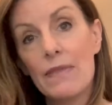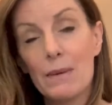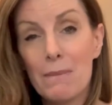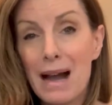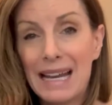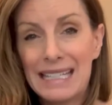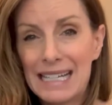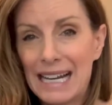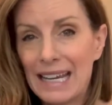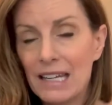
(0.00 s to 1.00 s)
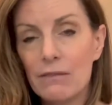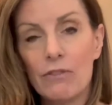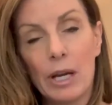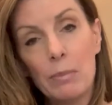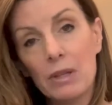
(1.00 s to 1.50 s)
The MIND diet,
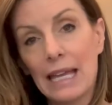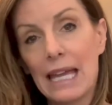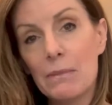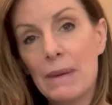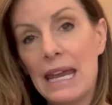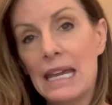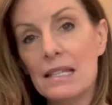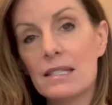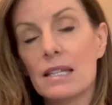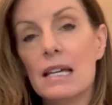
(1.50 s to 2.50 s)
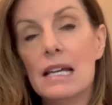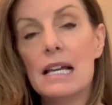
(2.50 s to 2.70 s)
very plant-based,